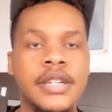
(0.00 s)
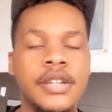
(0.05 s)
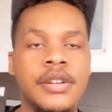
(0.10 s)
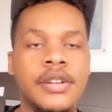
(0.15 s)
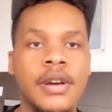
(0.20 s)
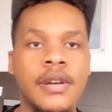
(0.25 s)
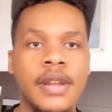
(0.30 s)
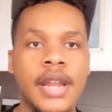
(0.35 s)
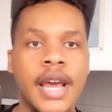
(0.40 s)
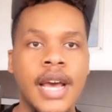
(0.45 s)
You
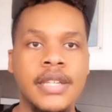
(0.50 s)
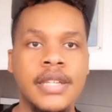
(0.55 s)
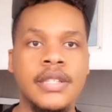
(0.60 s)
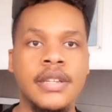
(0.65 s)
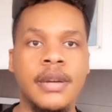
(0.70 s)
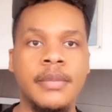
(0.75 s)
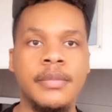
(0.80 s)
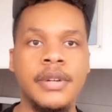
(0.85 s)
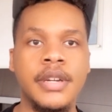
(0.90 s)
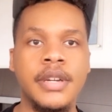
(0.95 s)
know, last
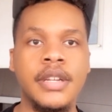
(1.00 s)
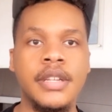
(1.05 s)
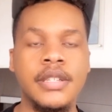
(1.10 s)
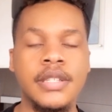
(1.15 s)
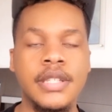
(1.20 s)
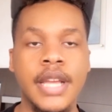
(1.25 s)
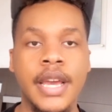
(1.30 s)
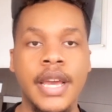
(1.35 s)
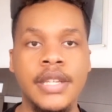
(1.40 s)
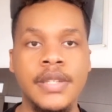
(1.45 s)
summer in the
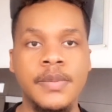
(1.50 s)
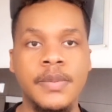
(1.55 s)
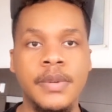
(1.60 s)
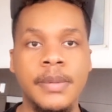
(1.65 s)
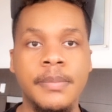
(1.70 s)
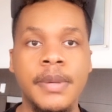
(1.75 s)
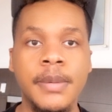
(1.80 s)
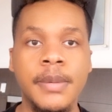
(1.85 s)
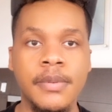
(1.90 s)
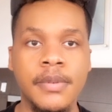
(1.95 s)
states
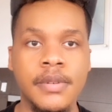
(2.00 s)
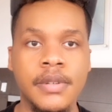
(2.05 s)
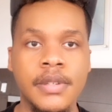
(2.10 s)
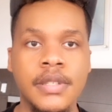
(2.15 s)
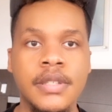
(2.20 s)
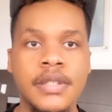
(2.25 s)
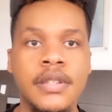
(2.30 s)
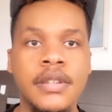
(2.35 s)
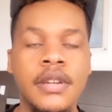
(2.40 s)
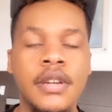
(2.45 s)
when people
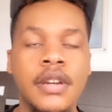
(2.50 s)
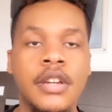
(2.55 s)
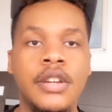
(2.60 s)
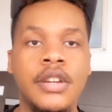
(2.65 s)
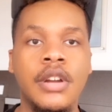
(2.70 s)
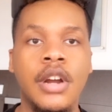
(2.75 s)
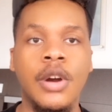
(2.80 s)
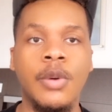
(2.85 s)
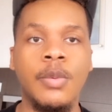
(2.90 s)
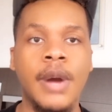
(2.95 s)
was
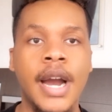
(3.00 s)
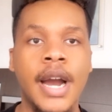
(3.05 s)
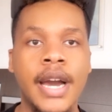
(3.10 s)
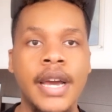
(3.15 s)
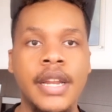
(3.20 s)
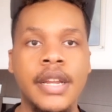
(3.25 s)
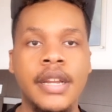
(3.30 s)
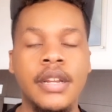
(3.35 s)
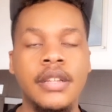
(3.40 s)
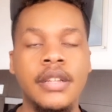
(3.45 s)
you know
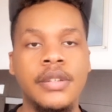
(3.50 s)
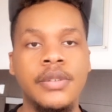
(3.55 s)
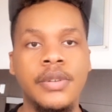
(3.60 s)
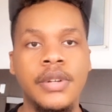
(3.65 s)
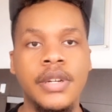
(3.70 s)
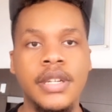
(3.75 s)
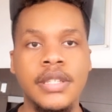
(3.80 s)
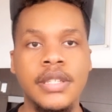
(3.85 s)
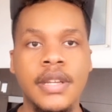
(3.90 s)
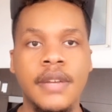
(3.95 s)
rioting and
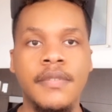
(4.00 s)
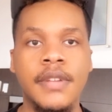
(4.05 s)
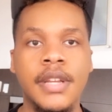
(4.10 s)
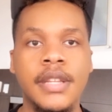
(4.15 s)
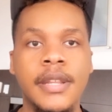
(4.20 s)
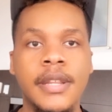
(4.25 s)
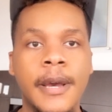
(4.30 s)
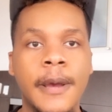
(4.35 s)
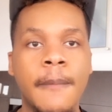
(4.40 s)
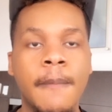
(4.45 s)
looting and stuff
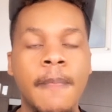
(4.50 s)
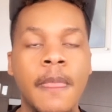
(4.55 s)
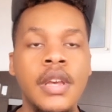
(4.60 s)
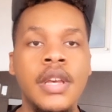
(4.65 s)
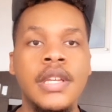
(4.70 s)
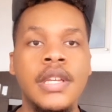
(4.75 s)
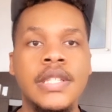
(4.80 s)
like that.